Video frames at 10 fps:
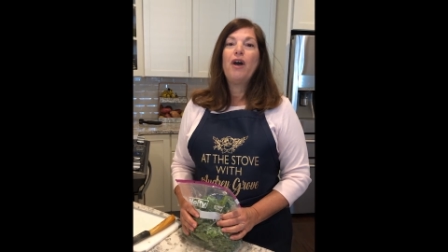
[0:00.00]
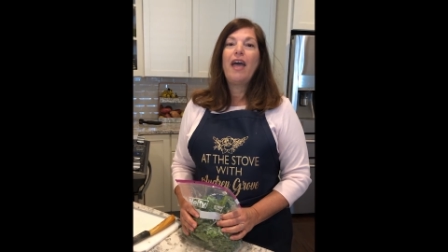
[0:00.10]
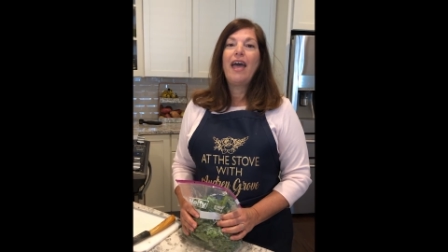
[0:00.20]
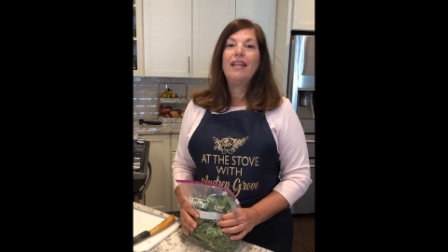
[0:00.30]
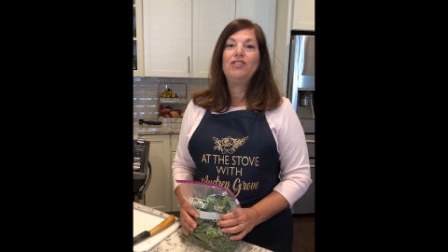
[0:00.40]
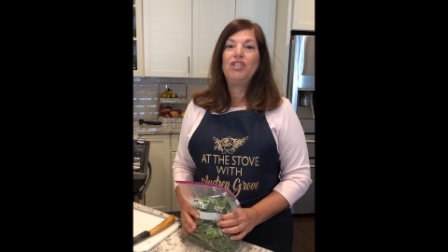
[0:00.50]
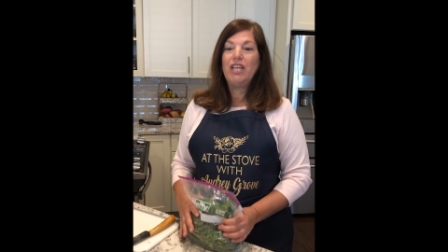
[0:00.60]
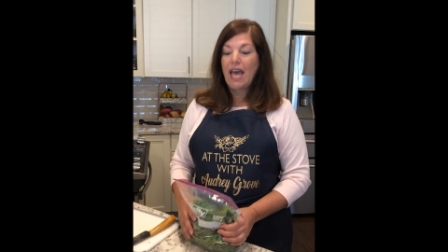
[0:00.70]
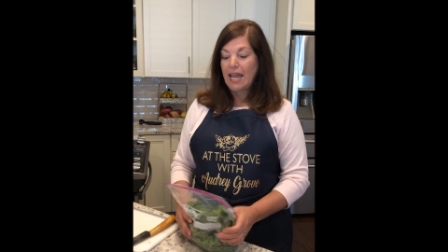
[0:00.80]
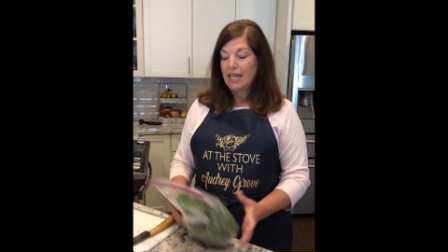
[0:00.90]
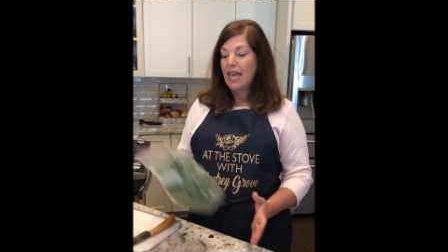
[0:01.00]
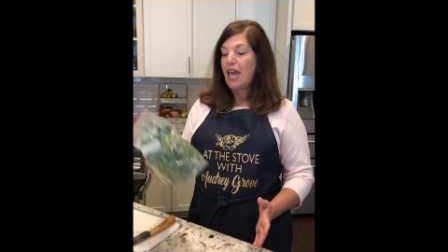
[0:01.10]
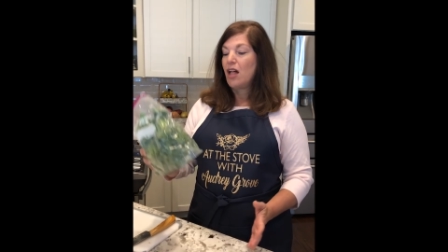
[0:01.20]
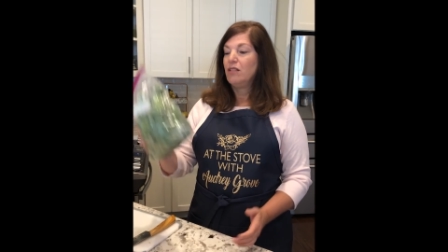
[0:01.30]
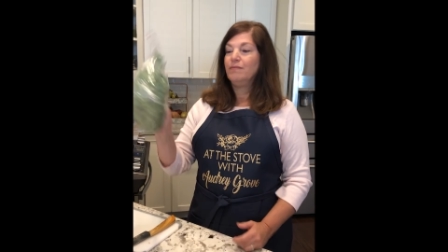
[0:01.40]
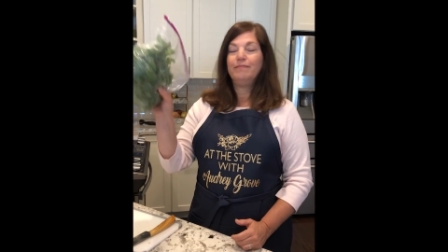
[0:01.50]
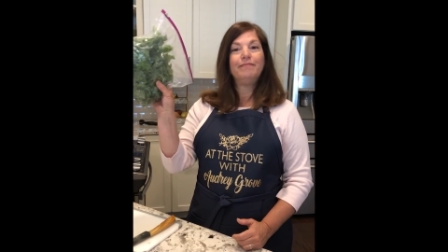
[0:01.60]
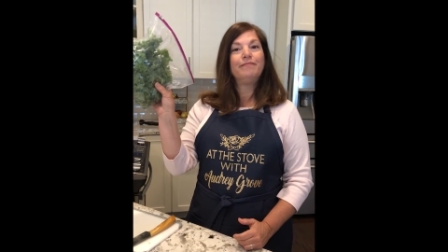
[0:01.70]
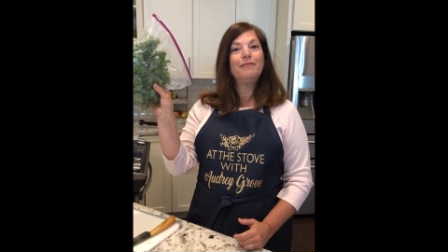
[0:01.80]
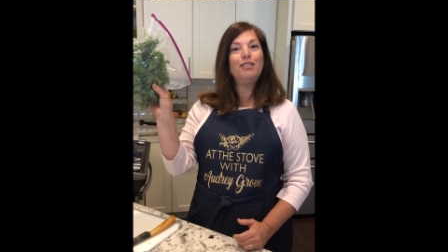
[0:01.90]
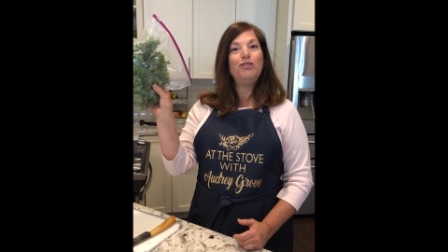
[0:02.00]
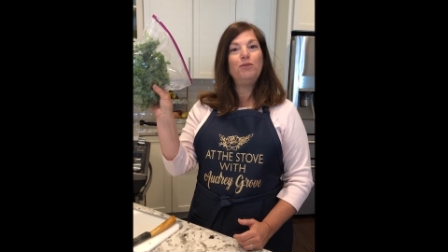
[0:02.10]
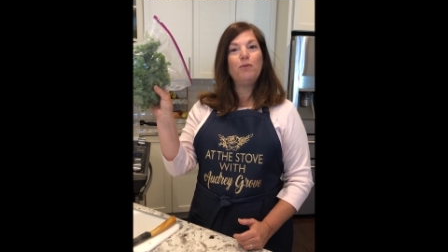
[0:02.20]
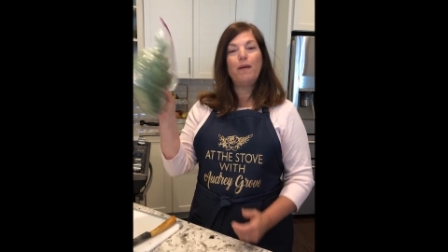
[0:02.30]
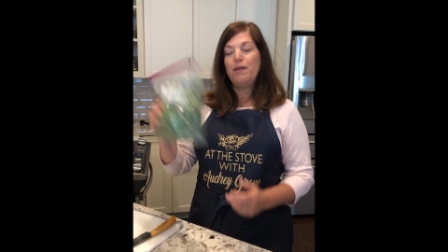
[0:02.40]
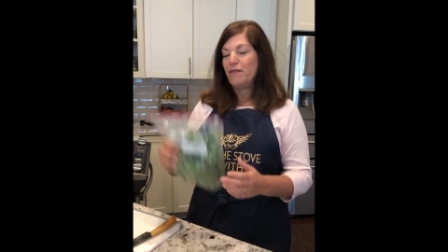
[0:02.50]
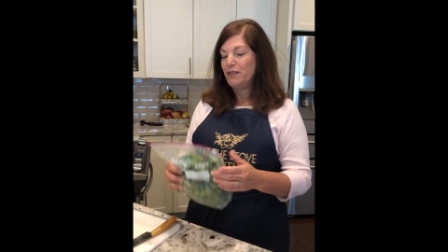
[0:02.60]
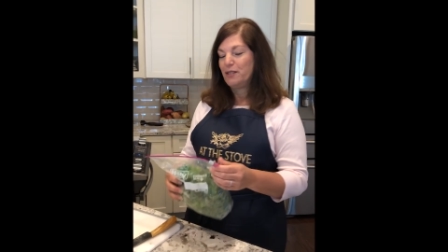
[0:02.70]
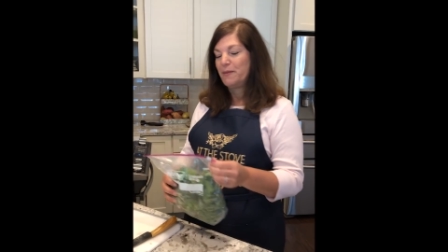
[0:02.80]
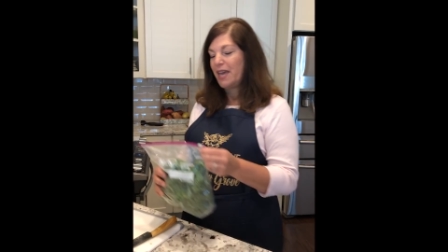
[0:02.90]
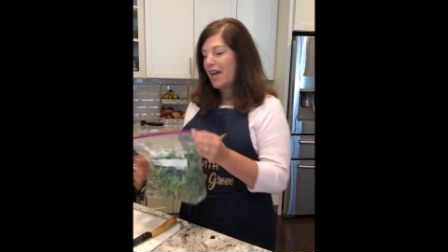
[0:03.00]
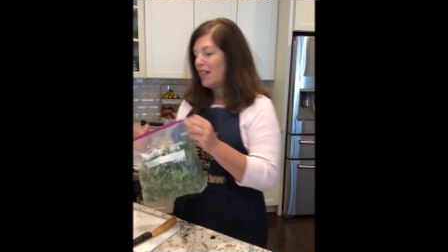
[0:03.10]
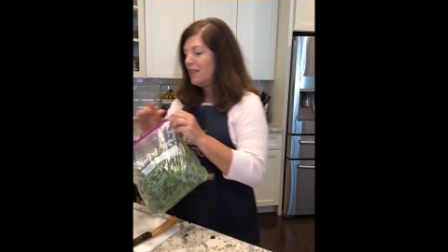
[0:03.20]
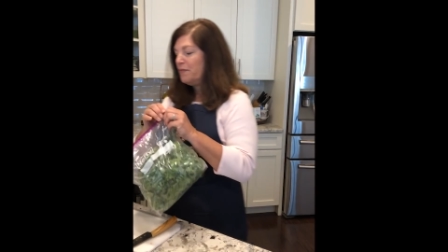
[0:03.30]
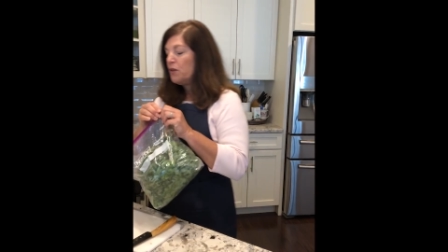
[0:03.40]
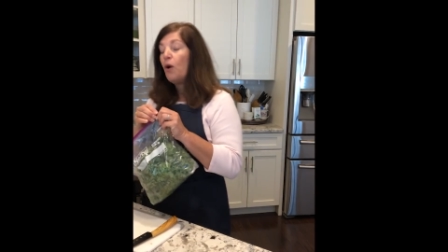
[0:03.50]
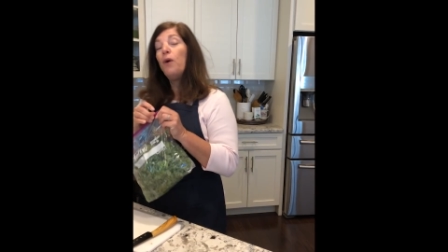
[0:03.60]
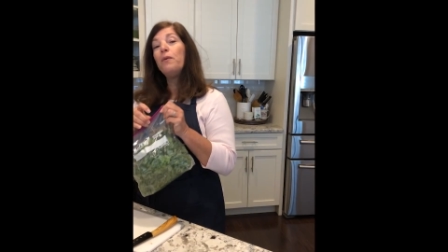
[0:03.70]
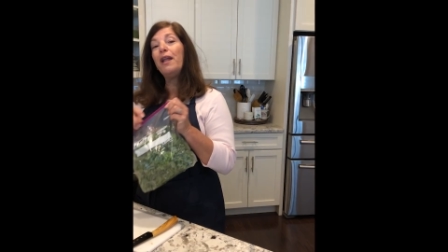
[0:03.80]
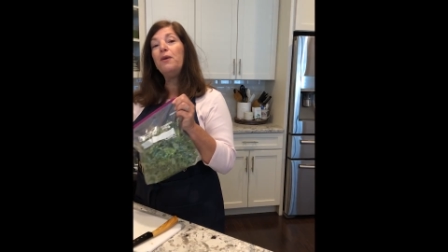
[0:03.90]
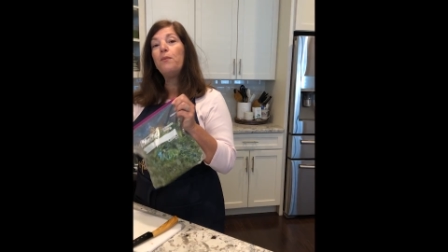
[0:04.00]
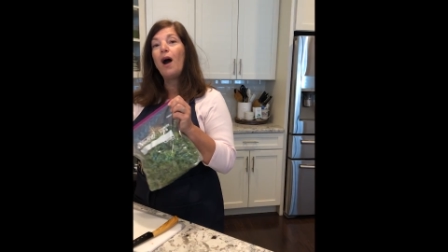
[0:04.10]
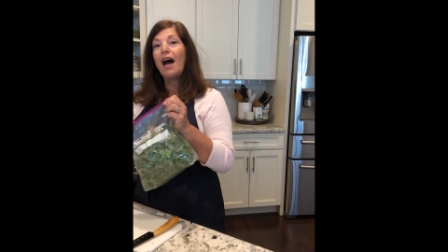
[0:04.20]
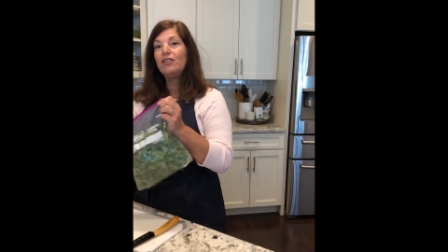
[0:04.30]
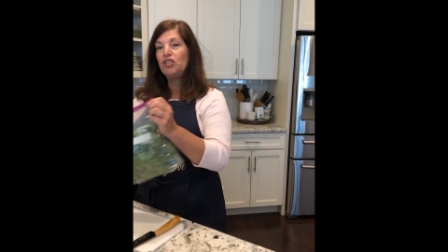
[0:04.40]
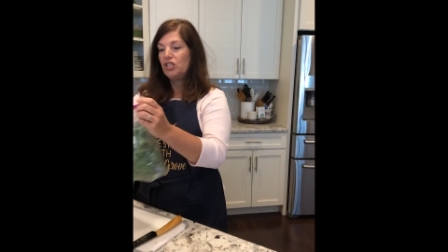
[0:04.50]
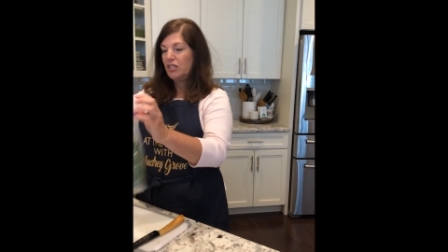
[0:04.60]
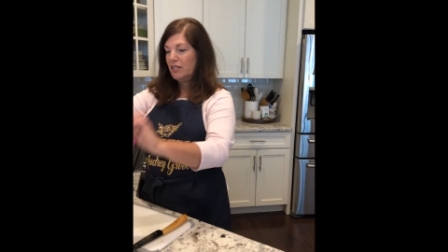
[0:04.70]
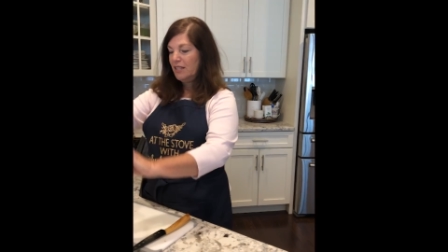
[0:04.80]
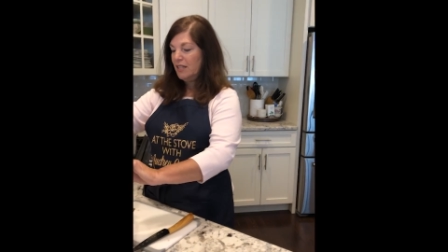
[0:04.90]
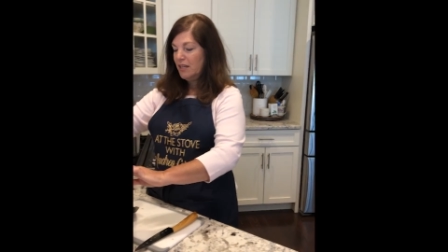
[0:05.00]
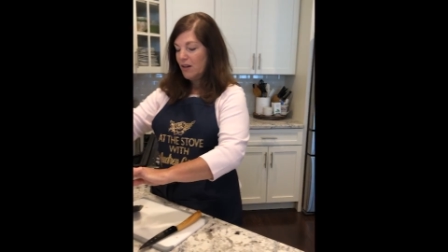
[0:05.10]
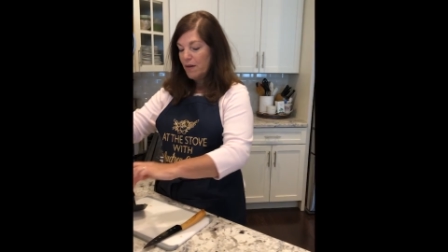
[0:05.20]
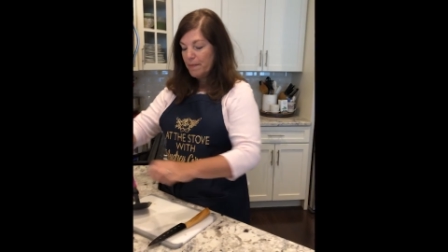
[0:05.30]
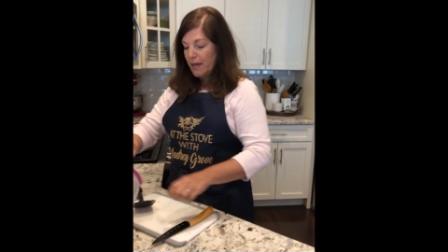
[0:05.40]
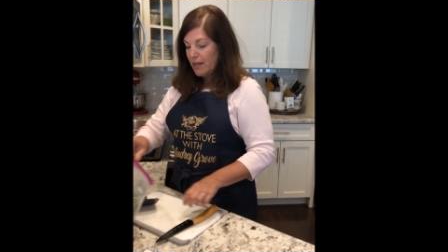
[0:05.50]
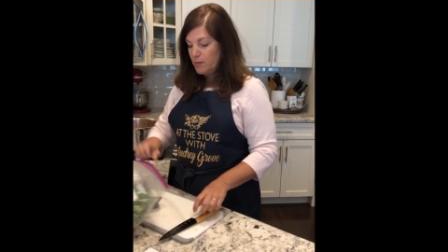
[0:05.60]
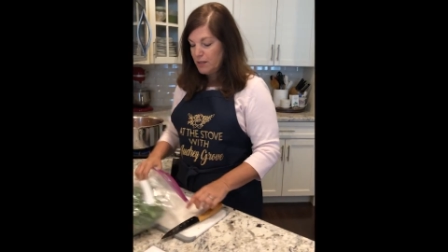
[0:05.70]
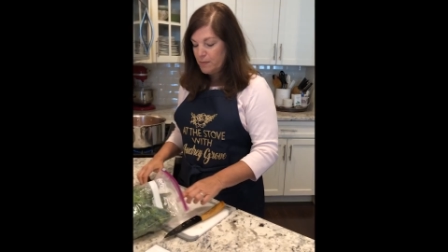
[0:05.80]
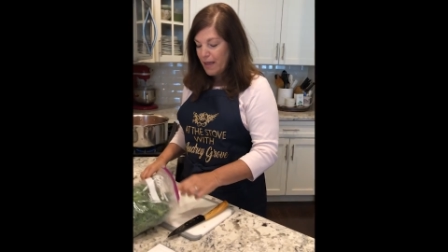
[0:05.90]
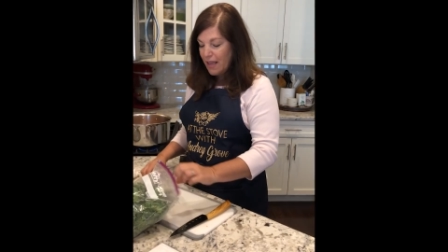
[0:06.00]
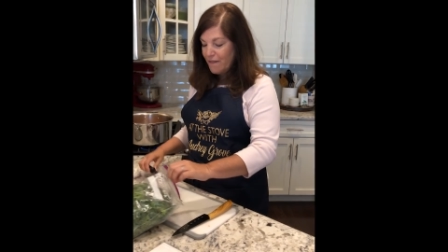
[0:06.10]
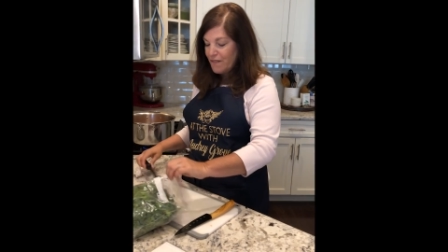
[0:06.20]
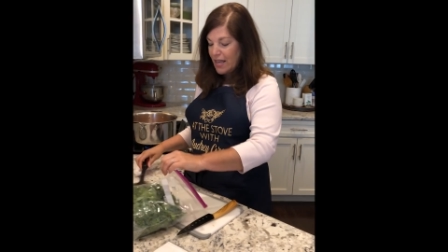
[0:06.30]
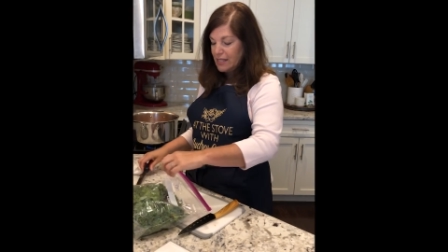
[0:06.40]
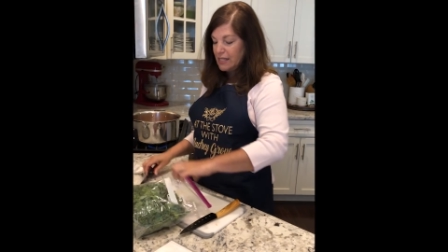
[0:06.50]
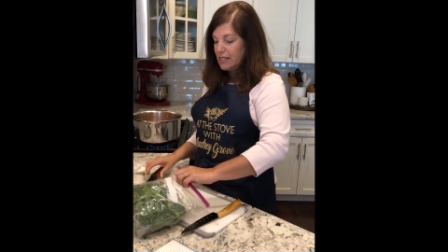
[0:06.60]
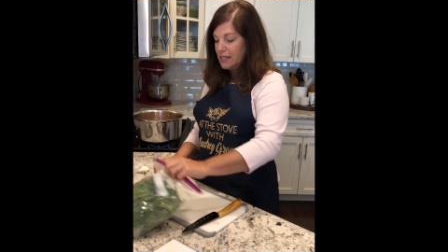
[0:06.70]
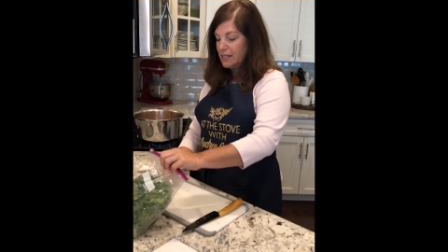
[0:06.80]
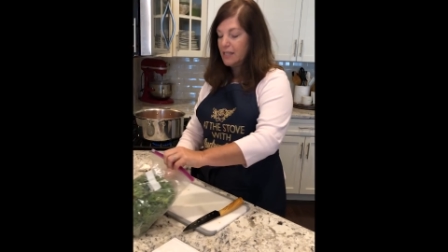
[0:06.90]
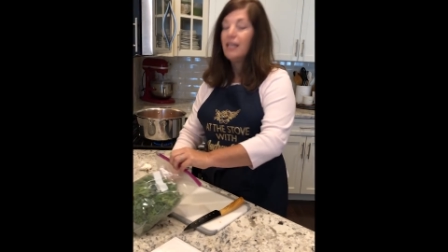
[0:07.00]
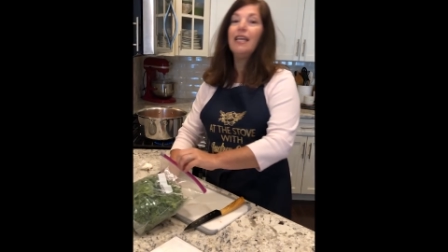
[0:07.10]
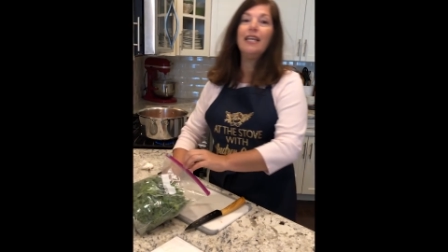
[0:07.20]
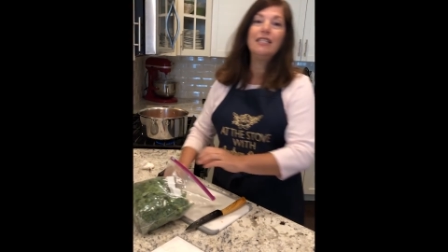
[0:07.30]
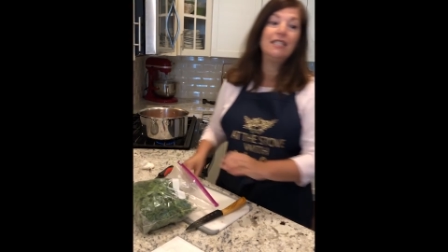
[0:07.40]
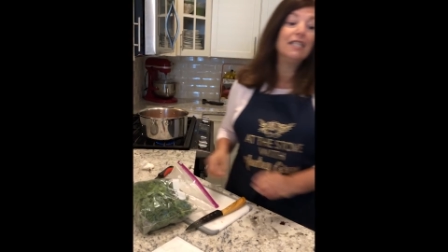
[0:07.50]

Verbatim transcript: and she had kale. So she brought me over some kale. Already washed, Oh, my husband's making faces. It's